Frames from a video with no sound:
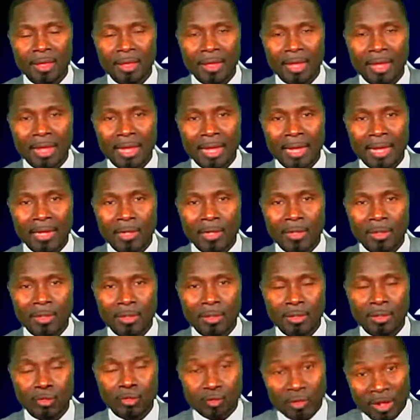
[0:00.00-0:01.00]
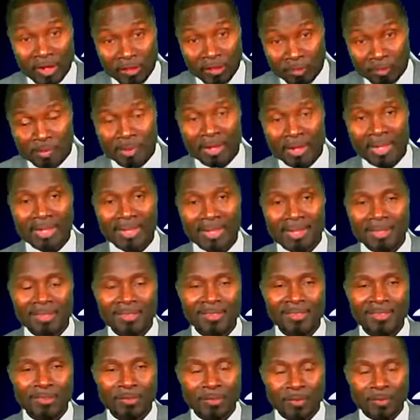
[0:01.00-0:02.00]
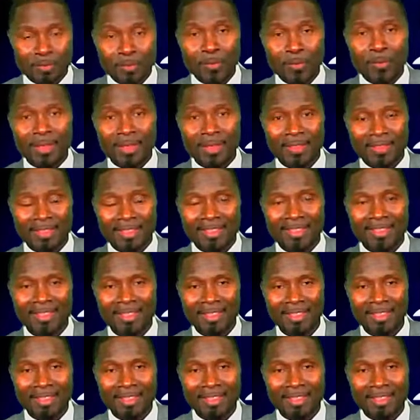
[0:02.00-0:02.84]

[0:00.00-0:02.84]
to explain to viewers.